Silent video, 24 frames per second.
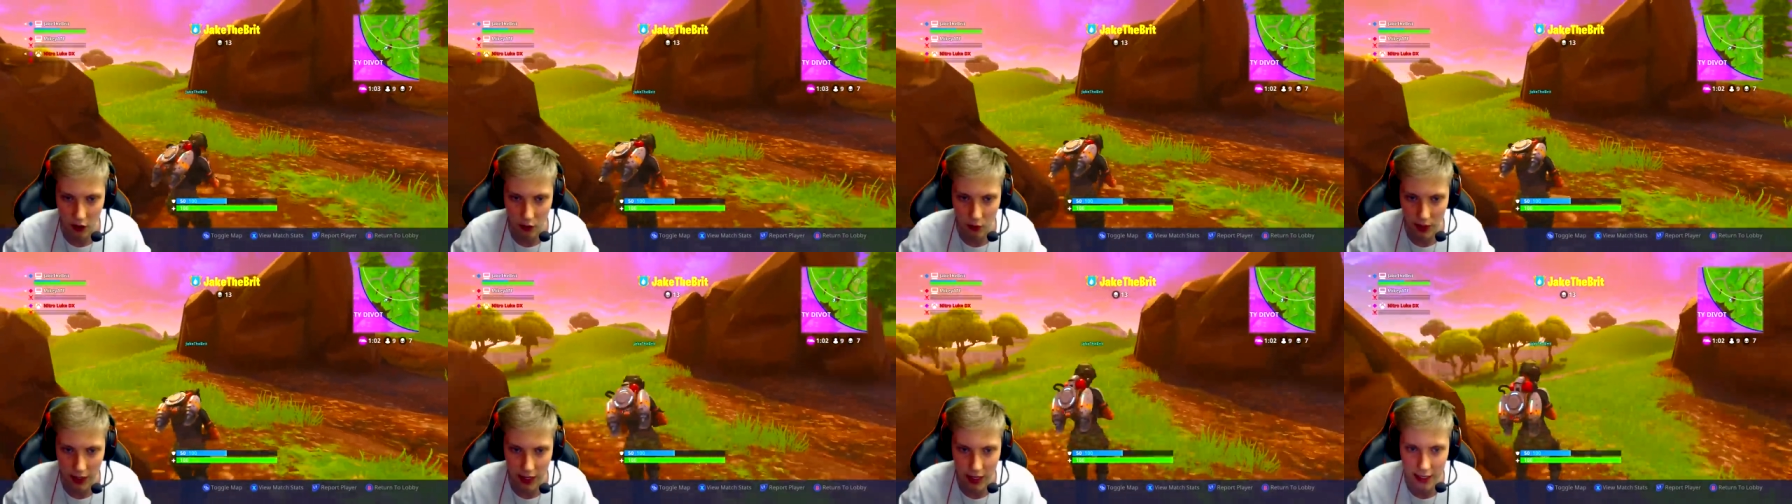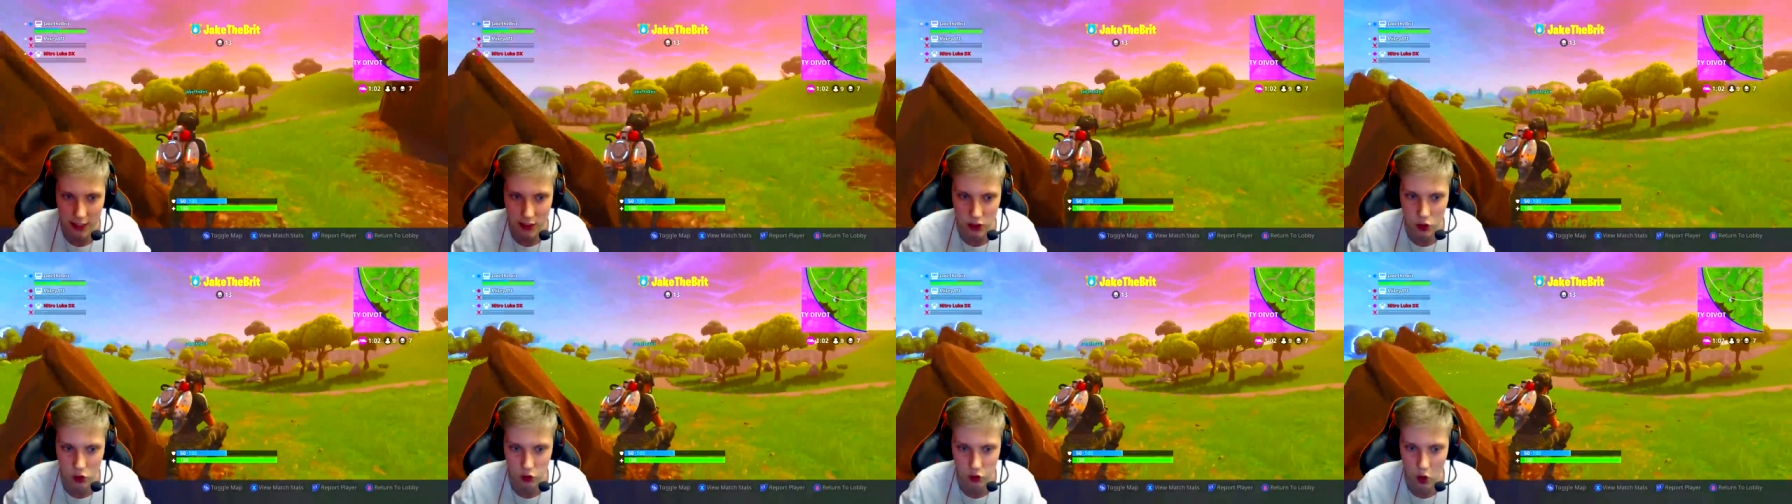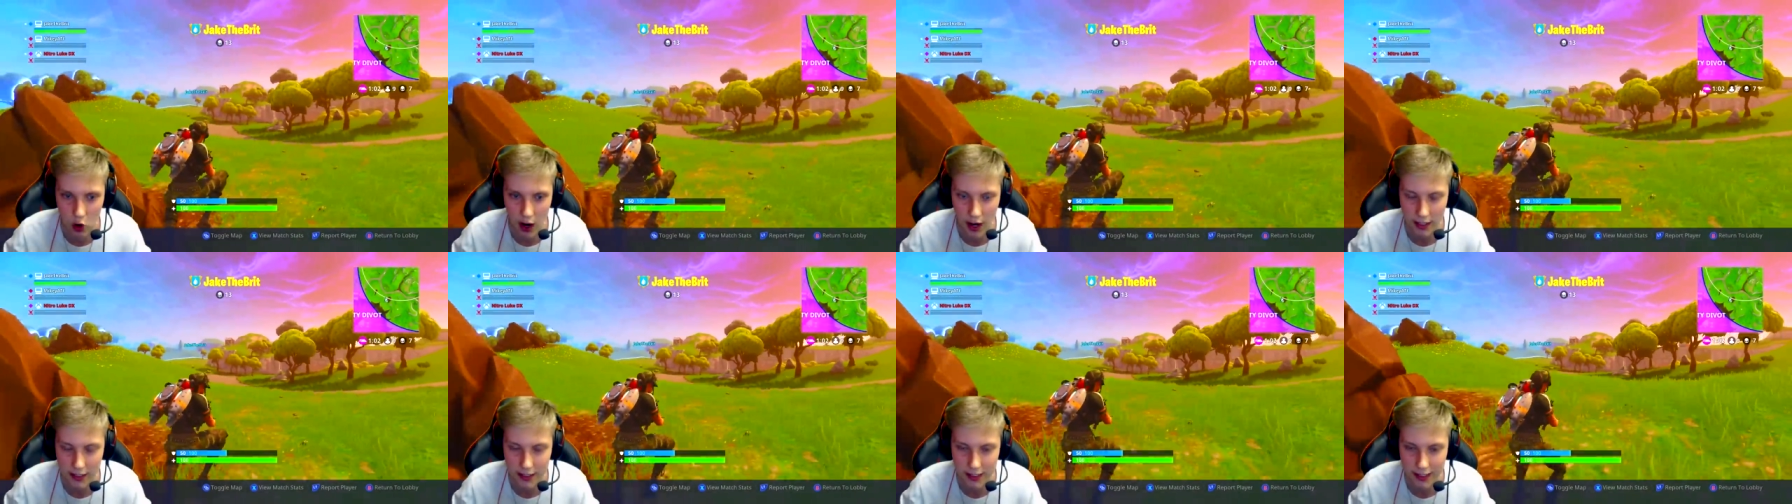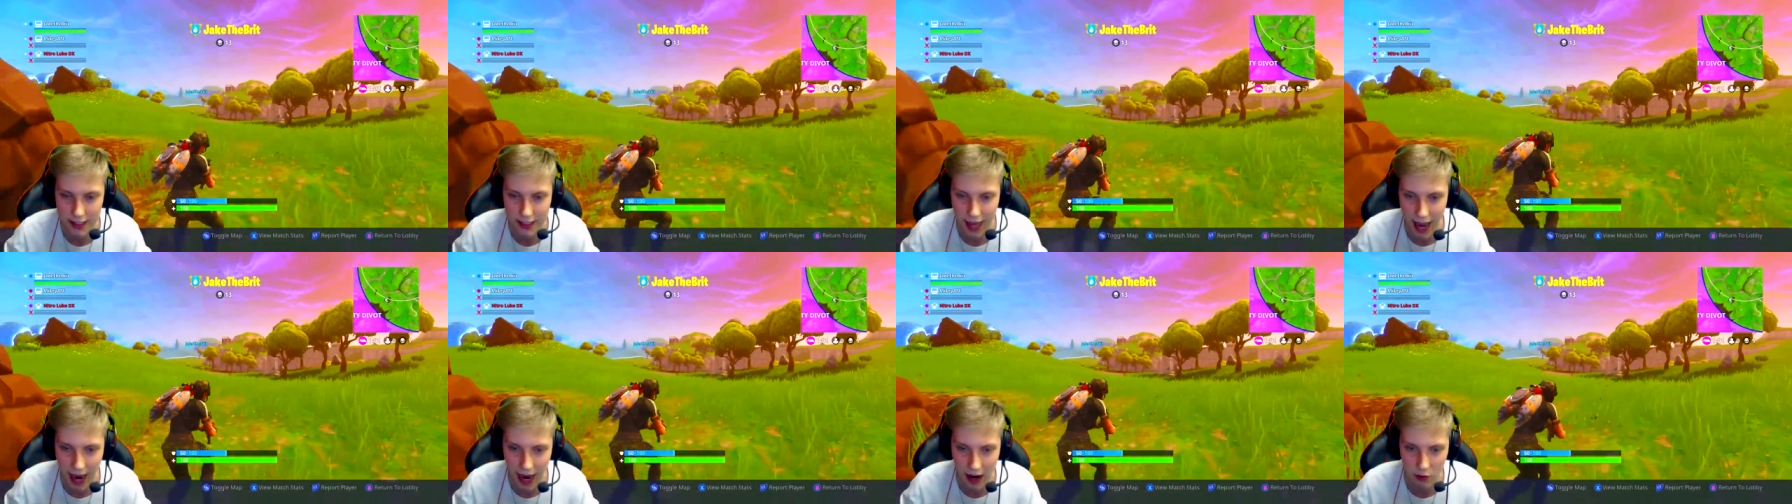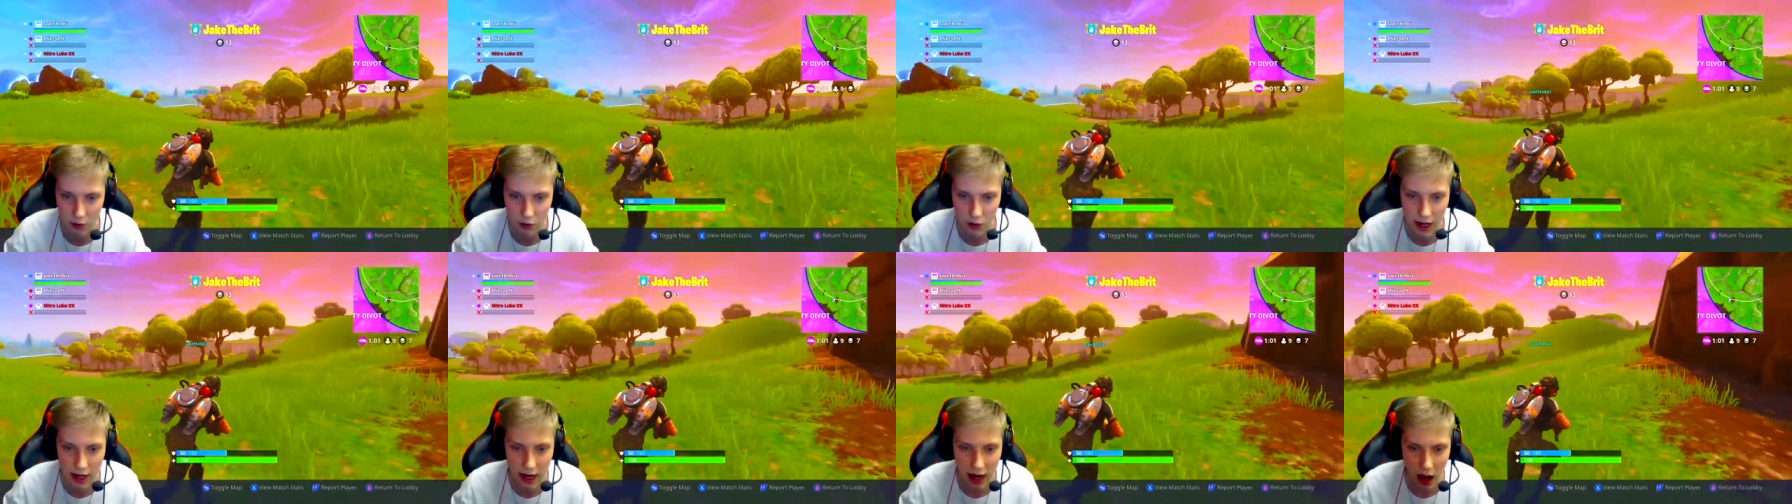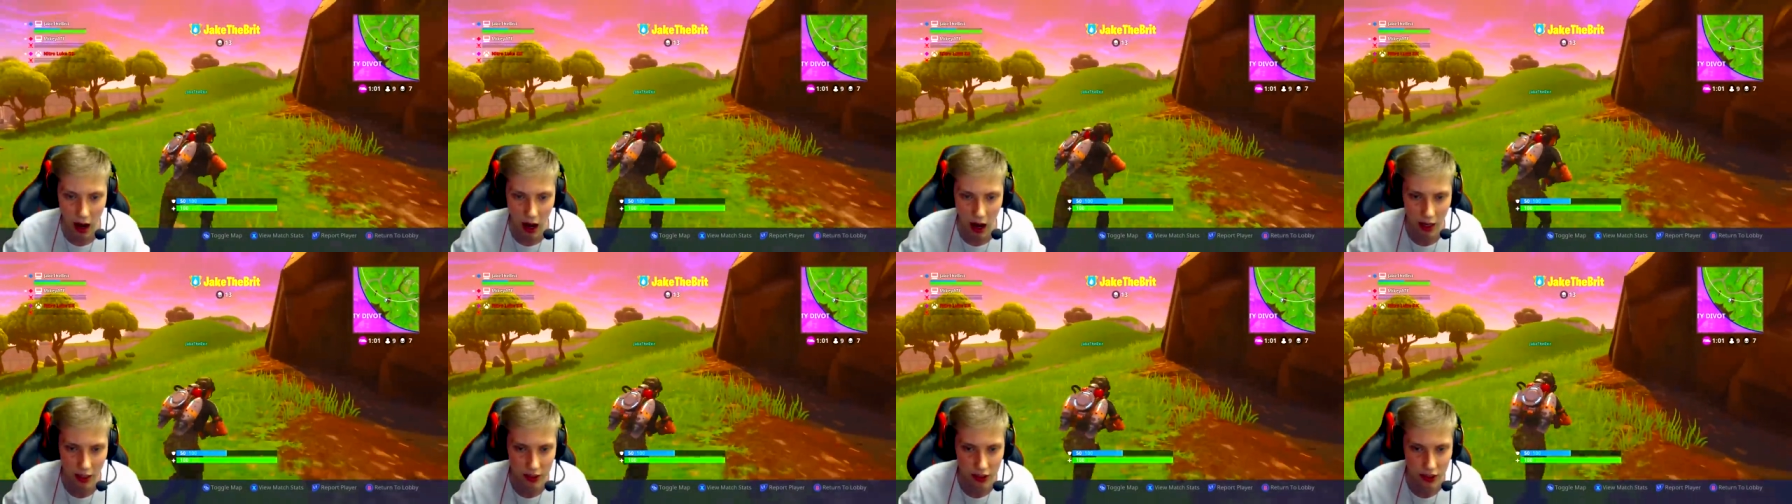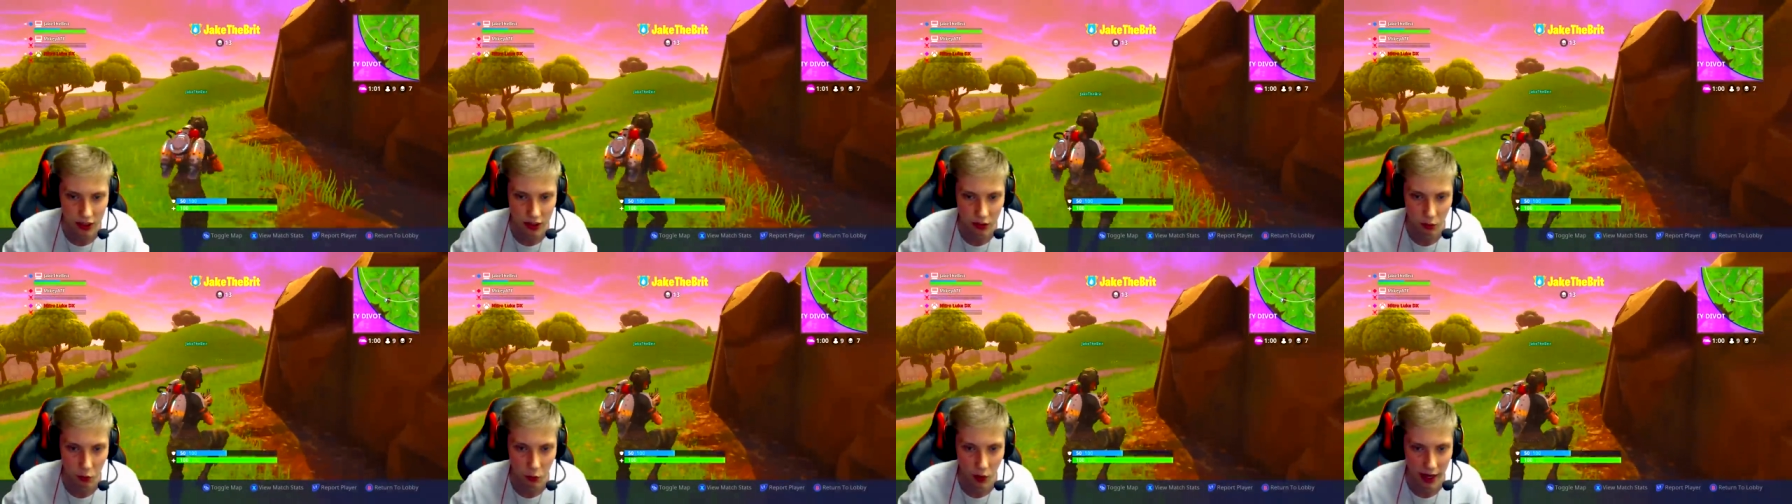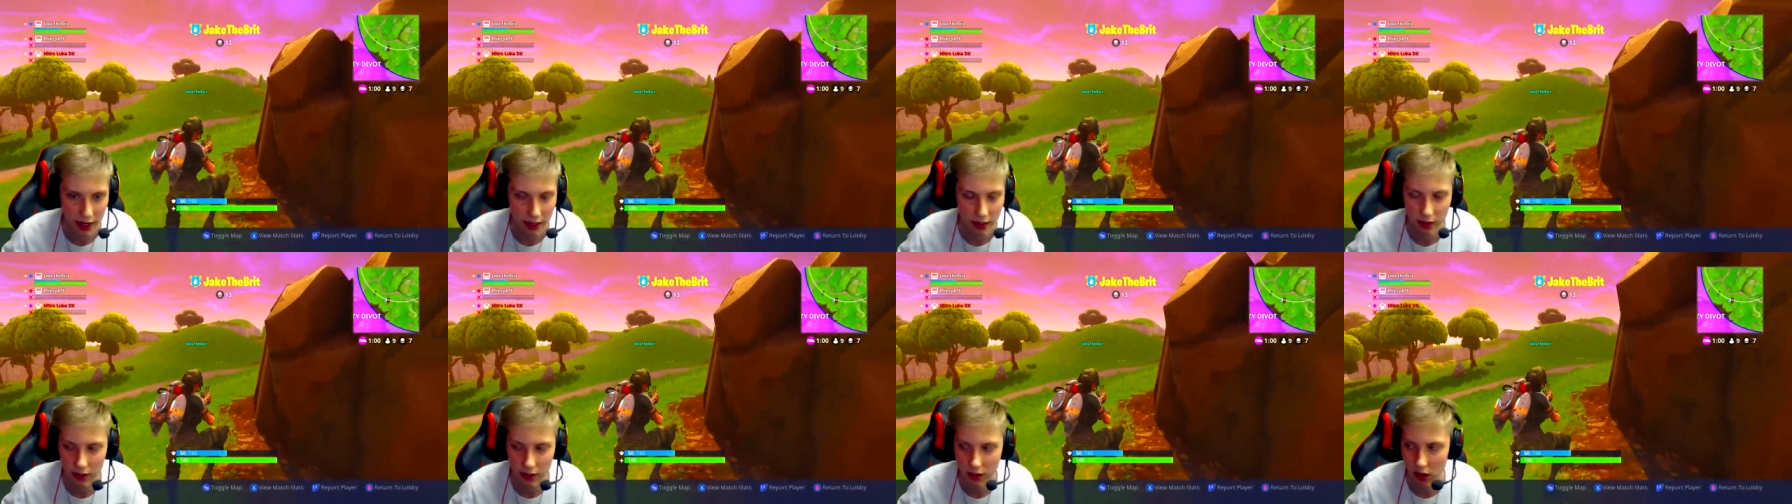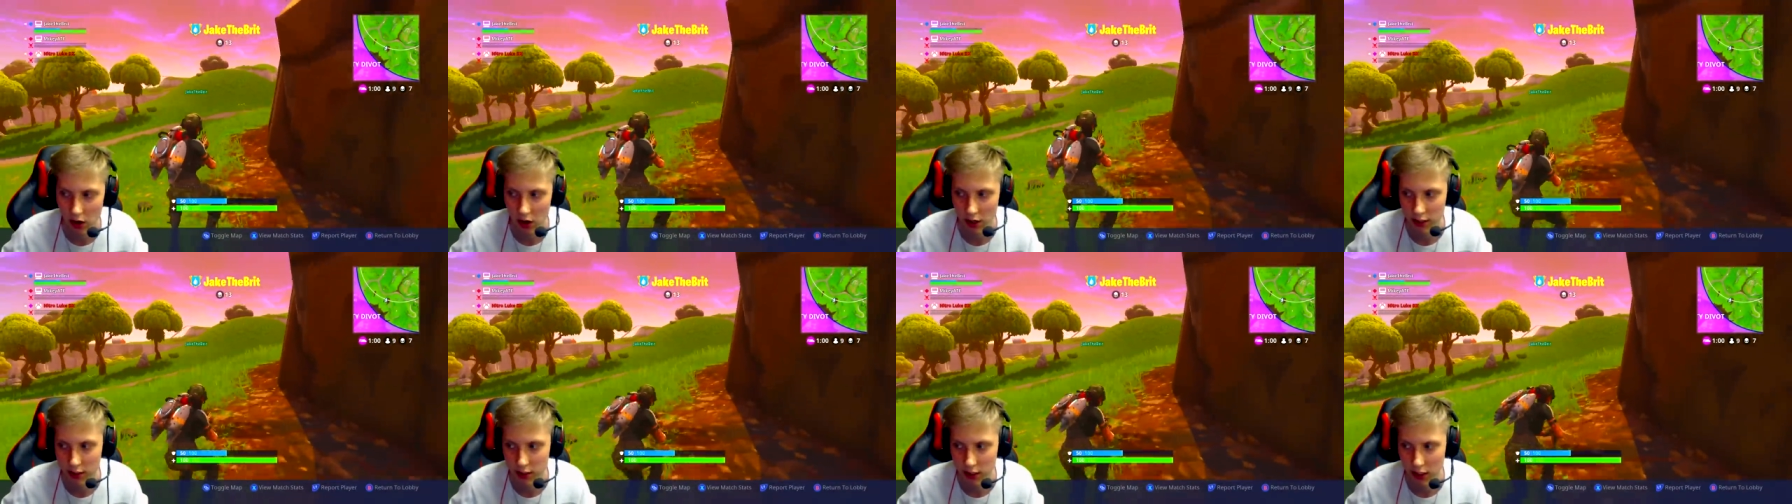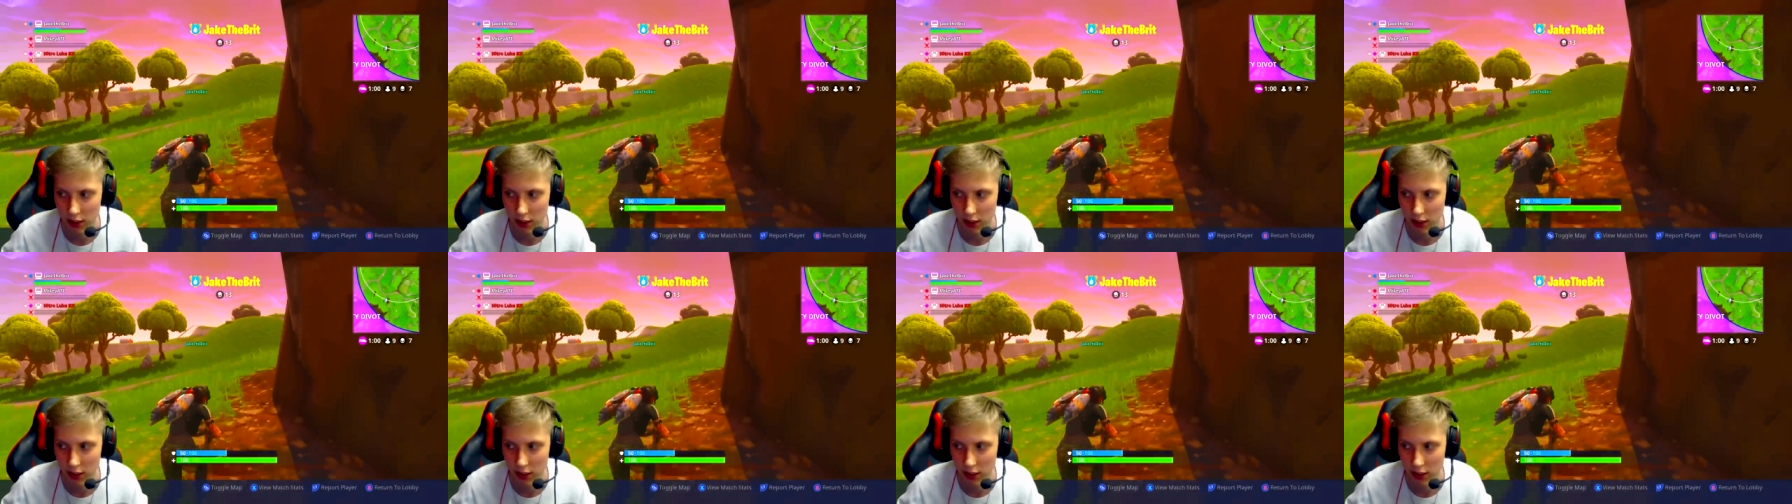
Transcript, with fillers: He is trying to carry us the win, guys.